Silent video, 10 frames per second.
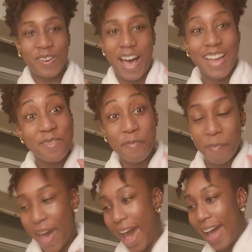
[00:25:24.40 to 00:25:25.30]
so I am
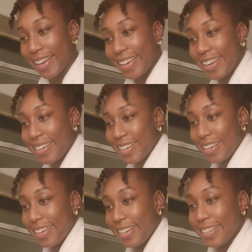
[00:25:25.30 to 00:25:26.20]
back. It
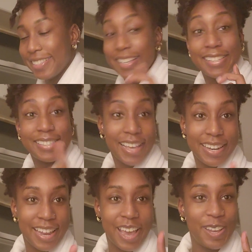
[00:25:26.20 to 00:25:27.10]
is
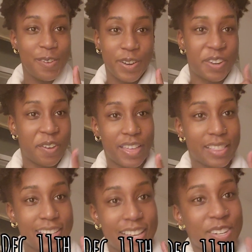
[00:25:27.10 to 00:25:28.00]
Sunday. You wouldn't know that
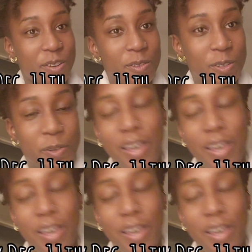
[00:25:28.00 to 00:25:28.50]
unless I told you.